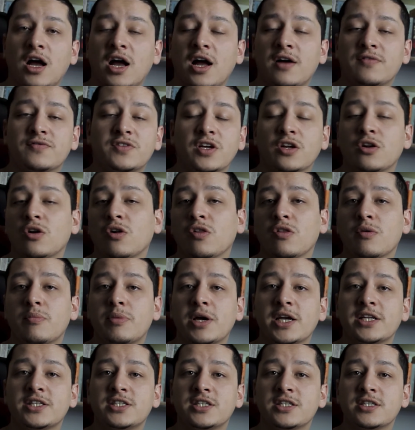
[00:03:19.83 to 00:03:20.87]
I have done all the
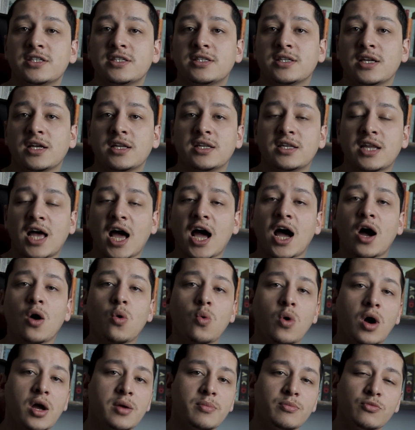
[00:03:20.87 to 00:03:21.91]
pages and
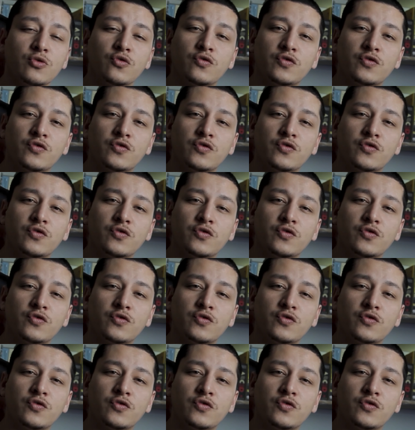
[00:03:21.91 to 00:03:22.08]
now I'm